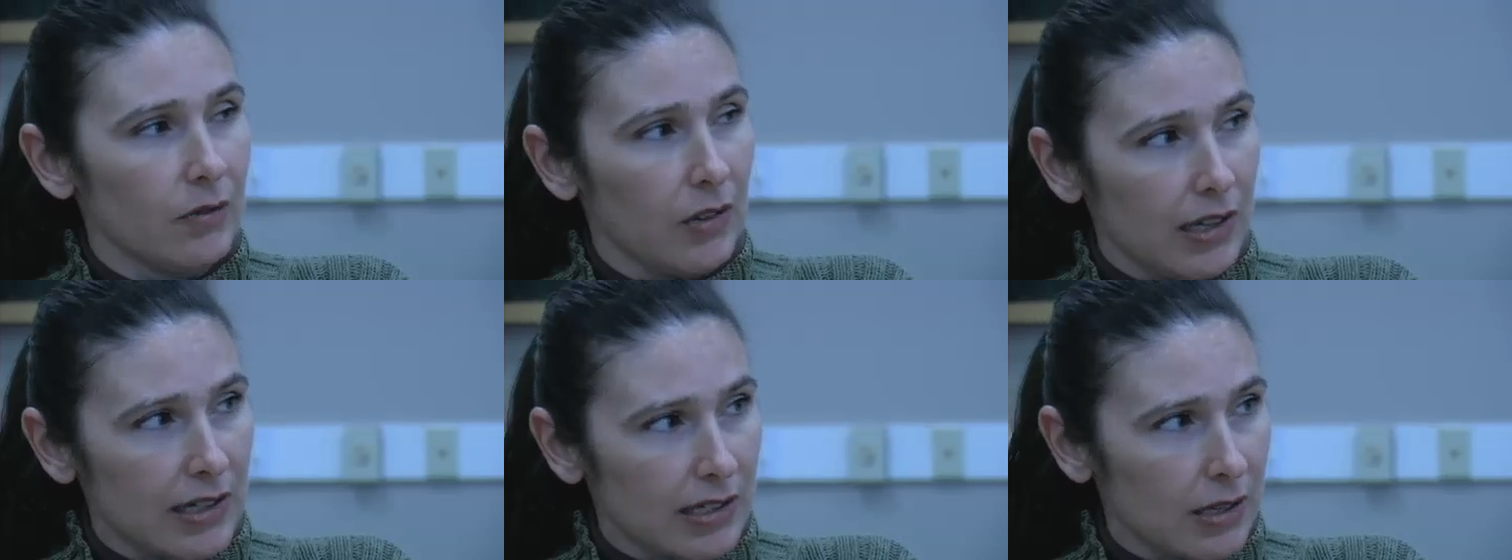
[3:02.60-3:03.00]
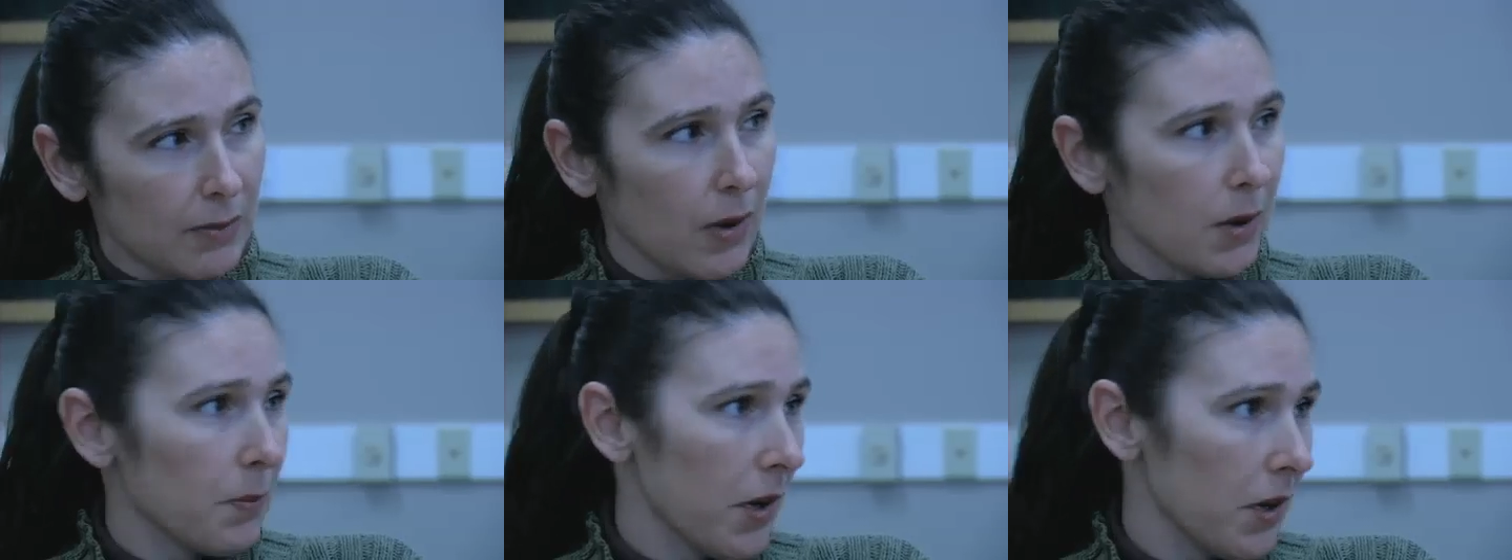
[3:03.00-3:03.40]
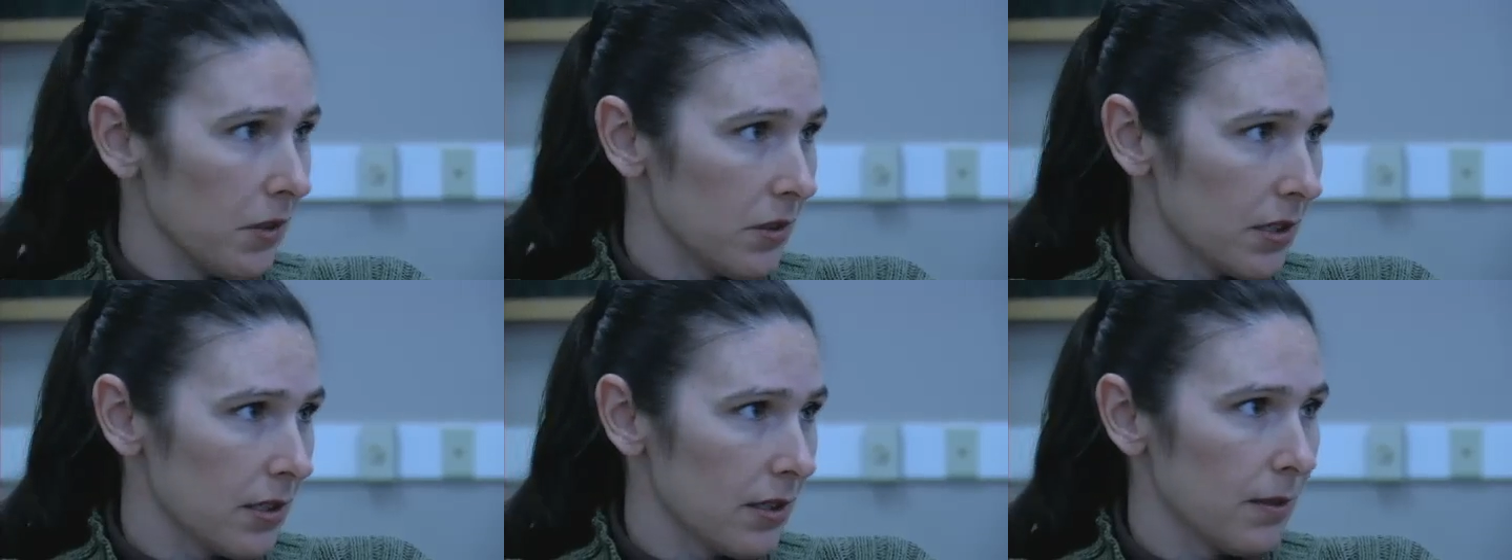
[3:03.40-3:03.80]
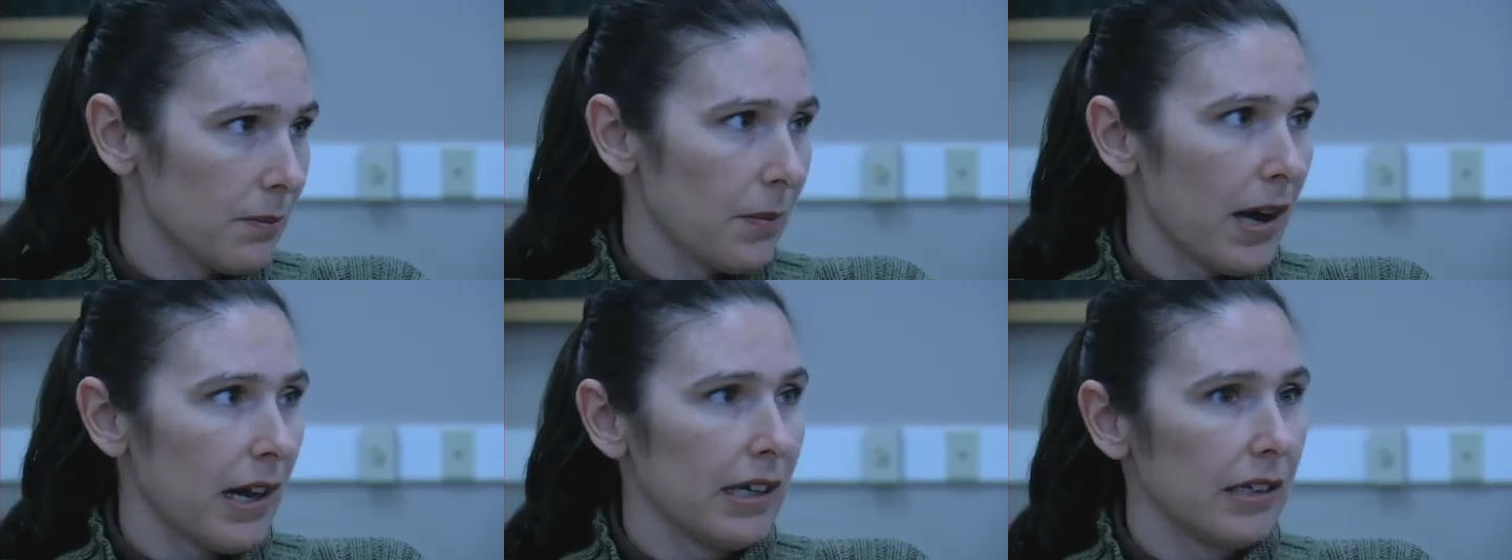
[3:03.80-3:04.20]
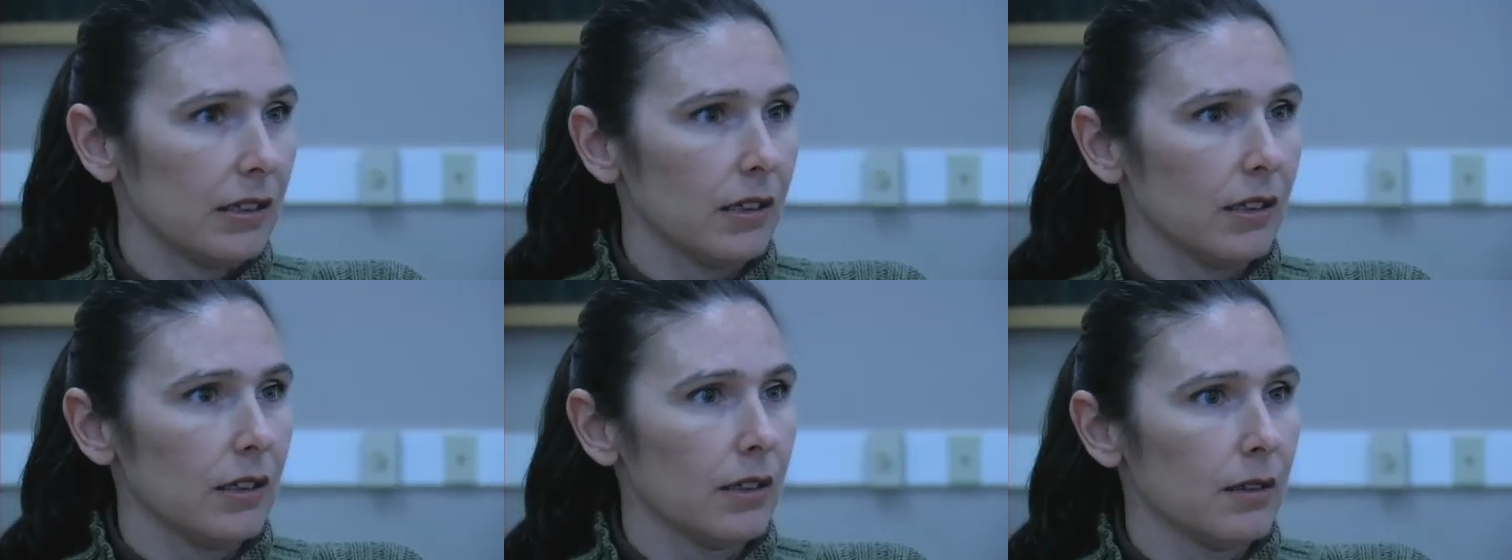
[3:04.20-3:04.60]
Vs, some on boats.
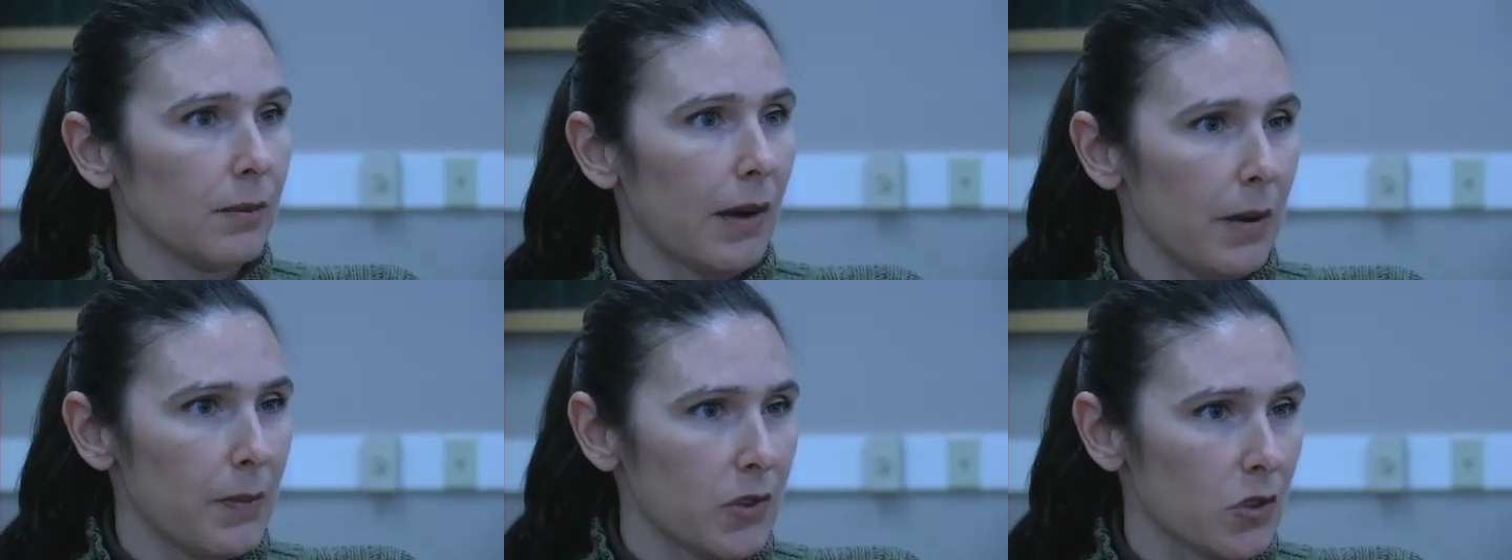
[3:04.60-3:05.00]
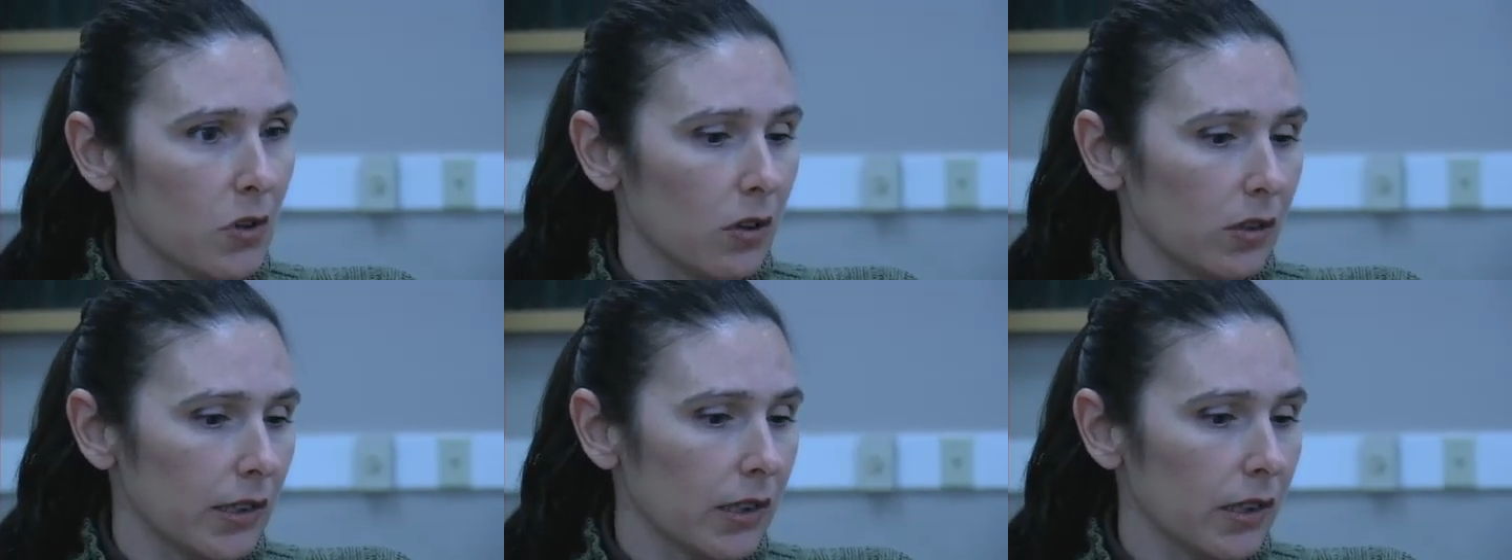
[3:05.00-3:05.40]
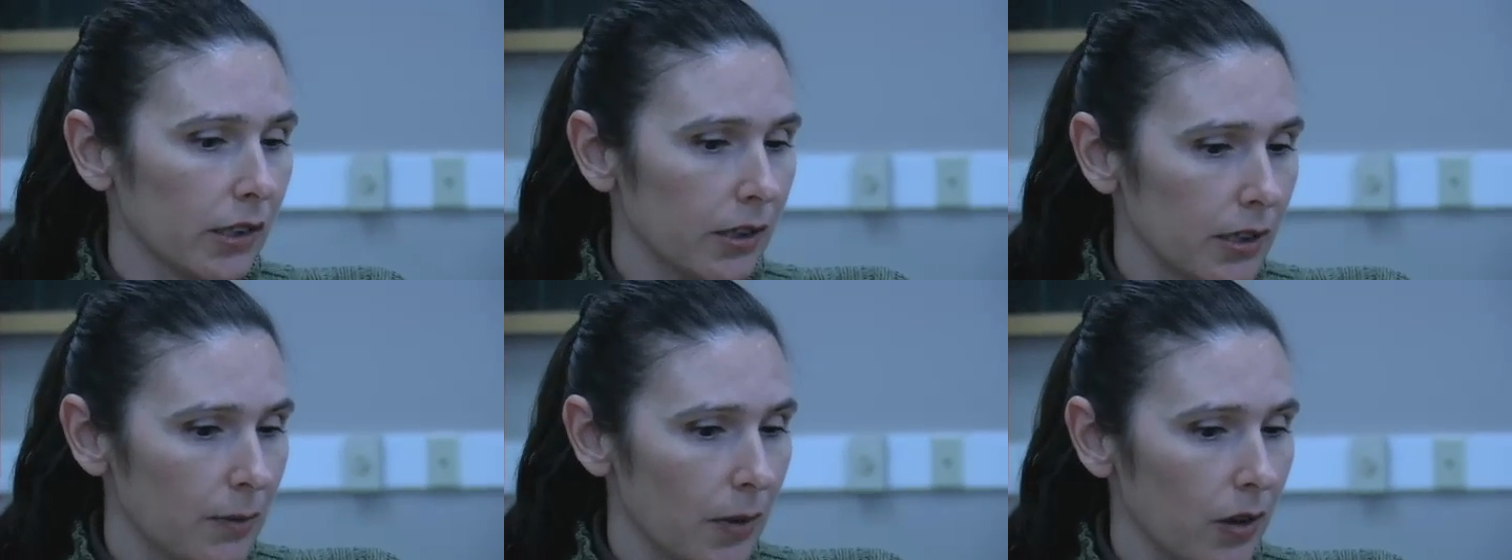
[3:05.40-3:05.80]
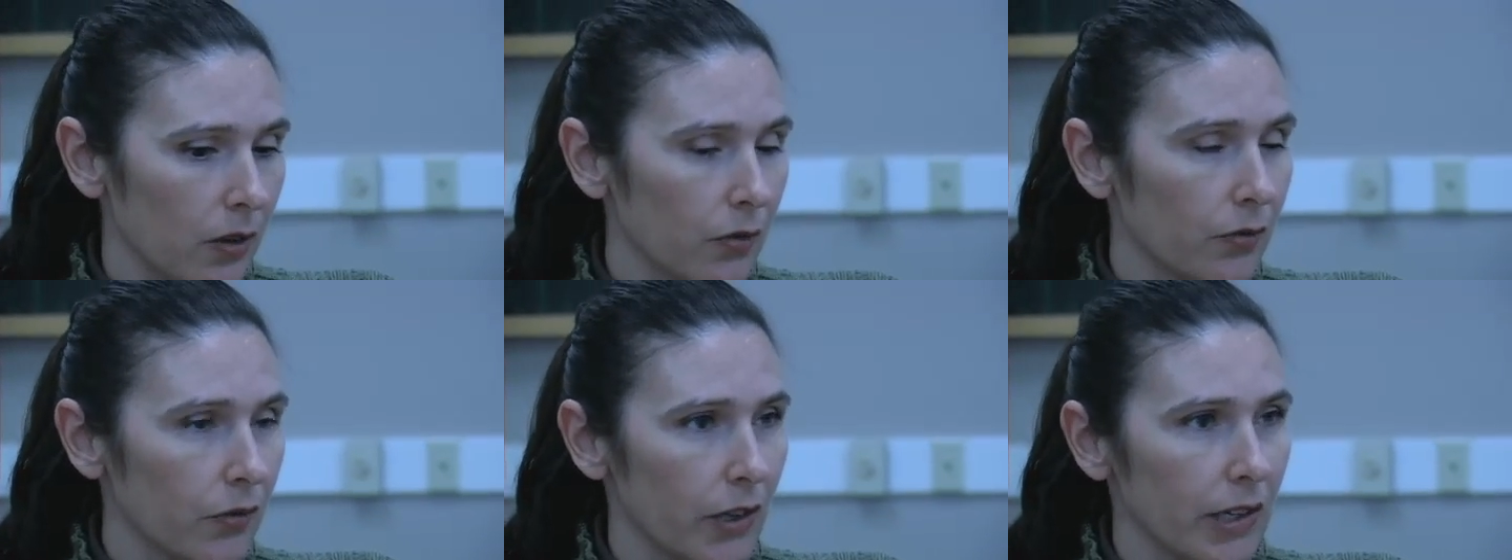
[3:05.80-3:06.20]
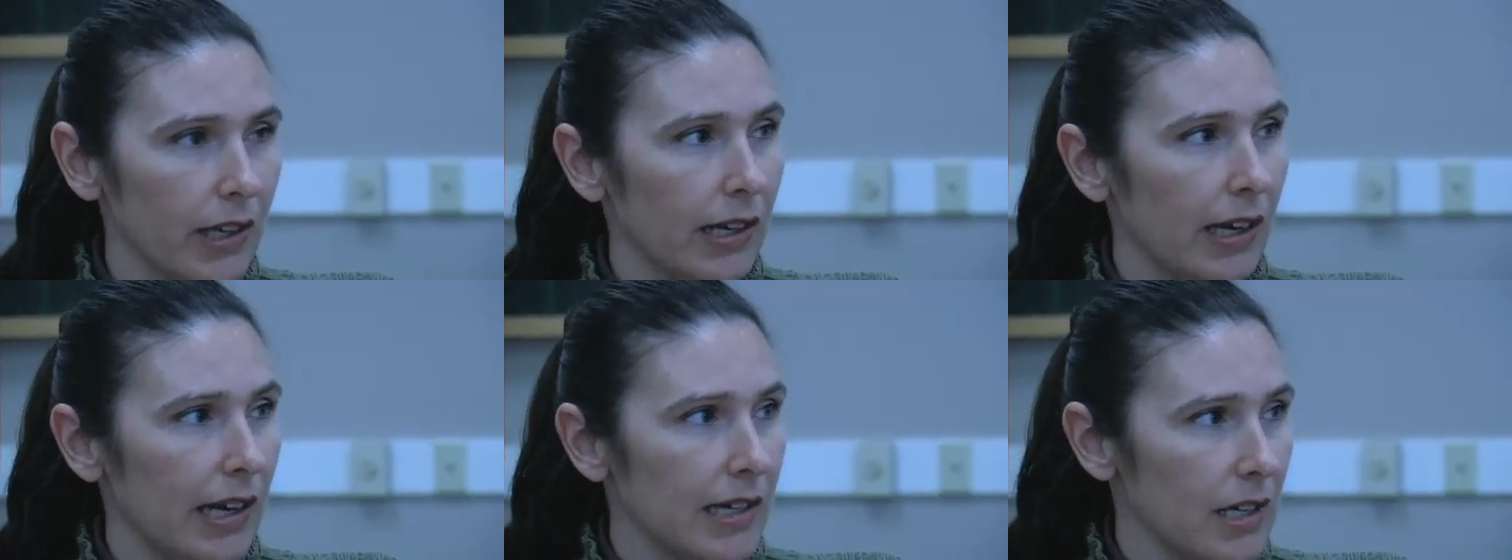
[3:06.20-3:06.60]
Mine, my patrol included both foot
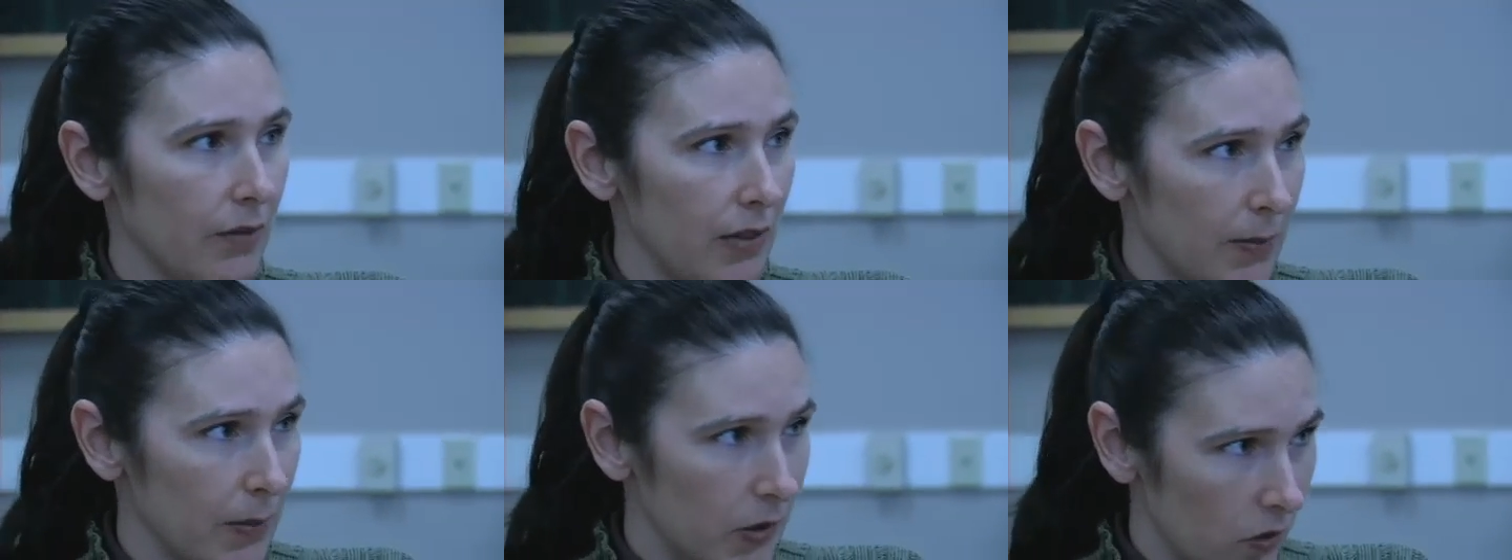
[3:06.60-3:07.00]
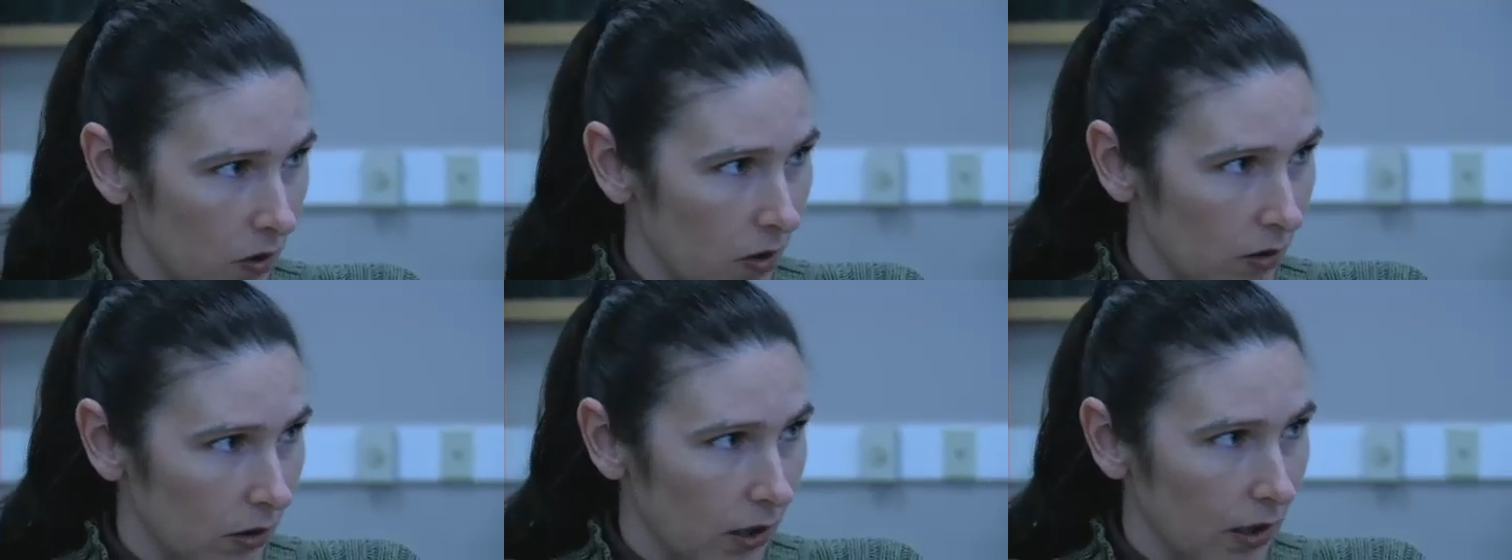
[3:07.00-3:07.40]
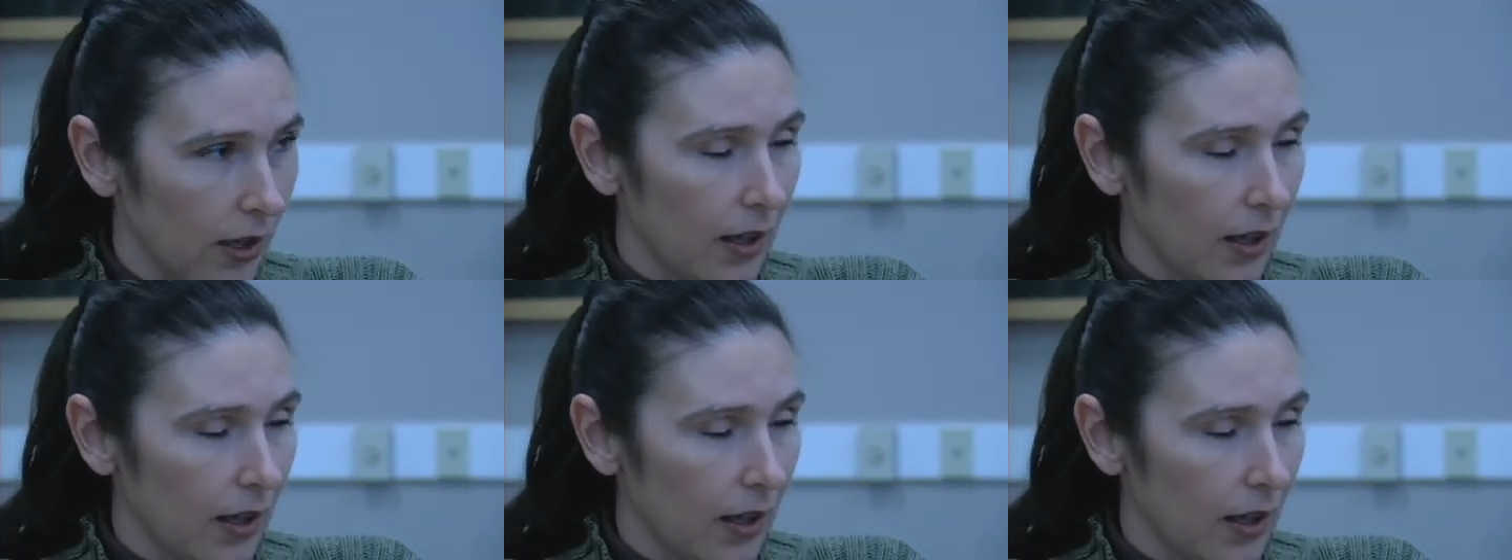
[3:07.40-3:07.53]
and A T V patrol.